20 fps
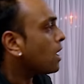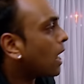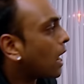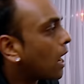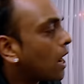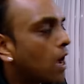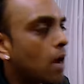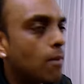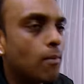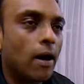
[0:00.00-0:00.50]

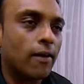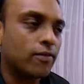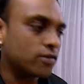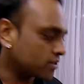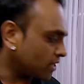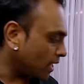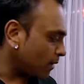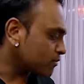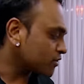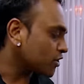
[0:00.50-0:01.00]
Um, I've
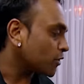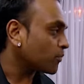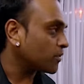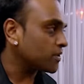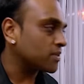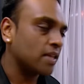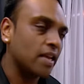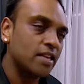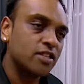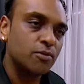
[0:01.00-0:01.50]
stepped up
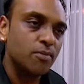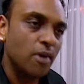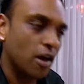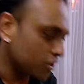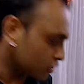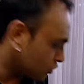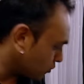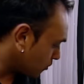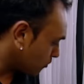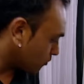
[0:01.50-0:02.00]
and said to Matt,
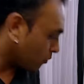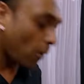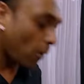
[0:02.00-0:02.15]
I shouldn't,